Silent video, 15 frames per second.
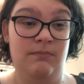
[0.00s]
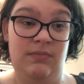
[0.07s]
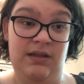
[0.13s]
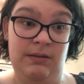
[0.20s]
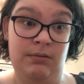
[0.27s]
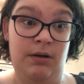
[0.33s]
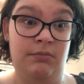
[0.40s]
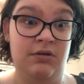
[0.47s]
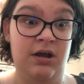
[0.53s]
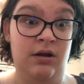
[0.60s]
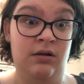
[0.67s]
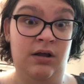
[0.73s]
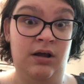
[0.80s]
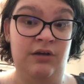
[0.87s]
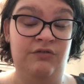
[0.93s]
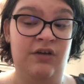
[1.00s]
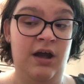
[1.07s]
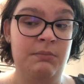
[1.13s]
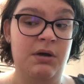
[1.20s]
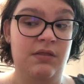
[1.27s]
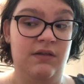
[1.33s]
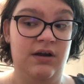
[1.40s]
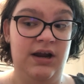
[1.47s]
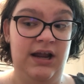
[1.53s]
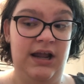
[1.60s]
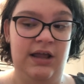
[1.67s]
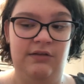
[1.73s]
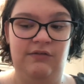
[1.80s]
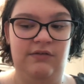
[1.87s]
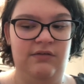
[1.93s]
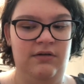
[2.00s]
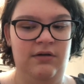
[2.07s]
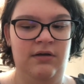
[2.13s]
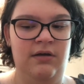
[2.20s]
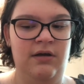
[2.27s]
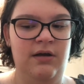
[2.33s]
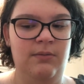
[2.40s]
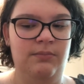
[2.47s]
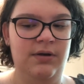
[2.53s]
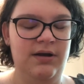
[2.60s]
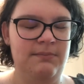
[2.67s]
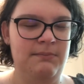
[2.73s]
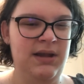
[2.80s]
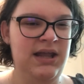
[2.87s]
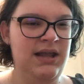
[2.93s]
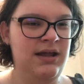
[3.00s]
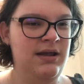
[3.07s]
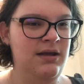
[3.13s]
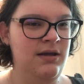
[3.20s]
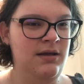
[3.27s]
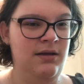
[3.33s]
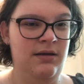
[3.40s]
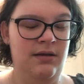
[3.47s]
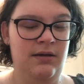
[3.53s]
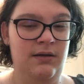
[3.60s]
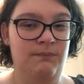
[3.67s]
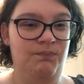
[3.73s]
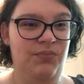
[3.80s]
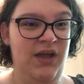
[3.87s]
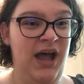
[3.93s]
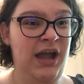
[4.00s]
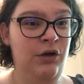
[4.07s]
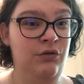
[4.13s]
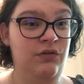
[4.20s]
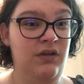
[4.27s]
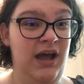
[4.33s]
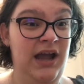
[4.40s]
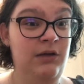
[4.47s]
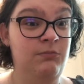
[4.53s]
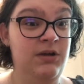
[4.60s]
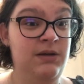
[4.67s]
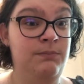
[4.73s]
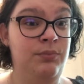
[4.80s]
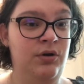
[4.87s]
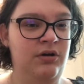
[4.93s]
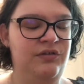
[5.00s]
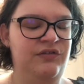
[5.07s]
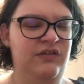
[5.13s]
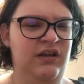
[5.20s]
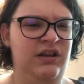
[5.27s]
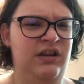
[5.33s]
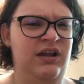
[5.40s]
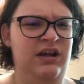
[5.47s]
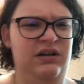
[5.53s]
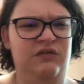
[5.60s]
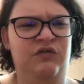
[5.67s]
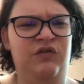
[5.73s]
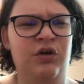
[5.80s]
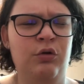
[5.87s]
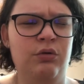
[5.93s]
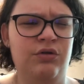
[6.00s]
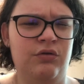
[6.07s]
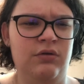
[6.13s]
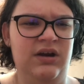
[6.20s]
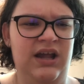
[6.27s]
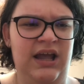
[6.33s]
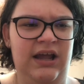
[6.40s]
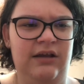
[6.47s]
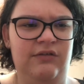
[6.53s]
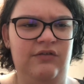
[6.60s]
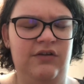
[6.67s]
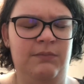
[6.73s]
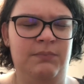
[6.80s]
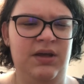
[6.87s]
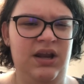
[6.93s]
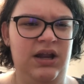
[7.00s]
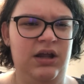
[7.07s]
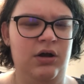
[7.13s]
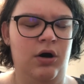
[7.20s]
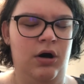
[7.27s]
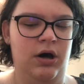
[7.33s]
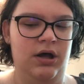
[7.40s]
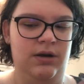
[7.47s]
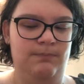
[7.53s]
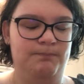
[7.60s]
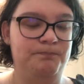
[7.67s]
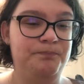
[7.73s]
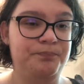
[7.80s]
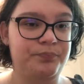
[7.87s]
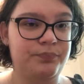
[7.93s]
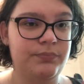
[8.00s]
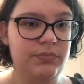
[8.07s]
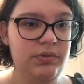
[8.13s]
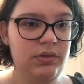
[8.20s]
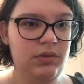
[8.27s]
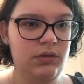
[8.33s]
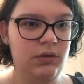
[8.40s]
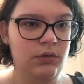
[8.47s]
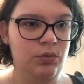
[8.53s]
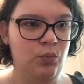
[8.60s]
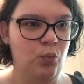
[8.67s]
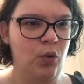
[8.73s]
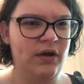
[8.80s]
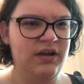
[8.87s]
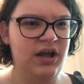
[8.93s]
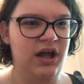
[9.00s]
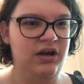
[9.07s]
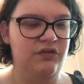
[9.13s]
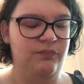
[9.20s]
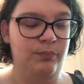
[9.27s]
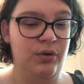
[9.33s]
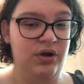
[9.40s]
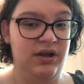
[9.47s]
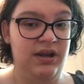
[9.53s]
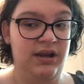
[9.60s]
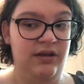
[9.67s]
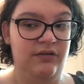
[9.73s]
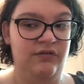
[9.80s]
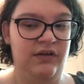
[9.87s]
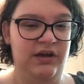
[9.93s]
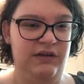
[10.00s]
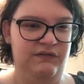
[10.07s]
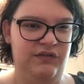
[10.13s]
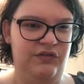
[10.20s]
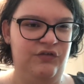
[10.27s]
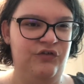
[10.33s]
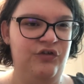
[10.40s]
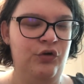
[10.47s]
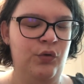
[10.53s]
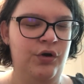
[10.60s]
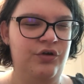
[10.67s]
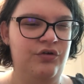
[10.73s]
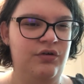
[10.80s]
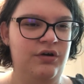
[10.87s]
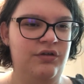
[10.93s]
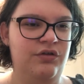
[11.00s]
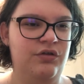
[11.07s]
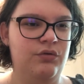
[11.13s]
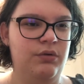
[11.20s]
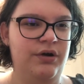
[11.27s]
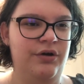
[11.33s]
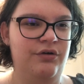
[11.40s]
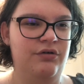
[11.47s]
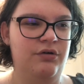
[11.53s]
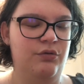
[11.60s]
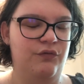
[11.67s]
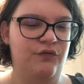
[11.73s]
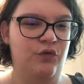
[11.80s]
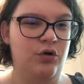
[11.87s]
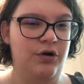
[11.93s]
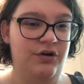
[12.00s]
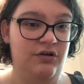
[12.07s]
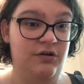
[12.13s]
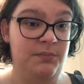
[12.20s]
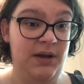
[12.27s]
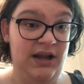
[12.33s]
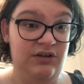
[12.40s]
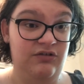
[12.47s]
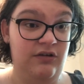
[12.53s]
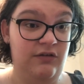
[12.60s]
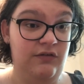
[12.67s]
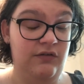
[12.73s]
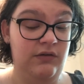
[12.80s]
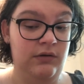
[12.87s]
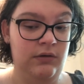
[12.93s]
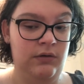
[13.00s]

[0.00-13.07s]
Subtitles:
They probably got a lot of time on their hands. But me, I read books in like 2 or 3 days, depending on what kind of book it is. Like if it's 200, 300, or 400 pages.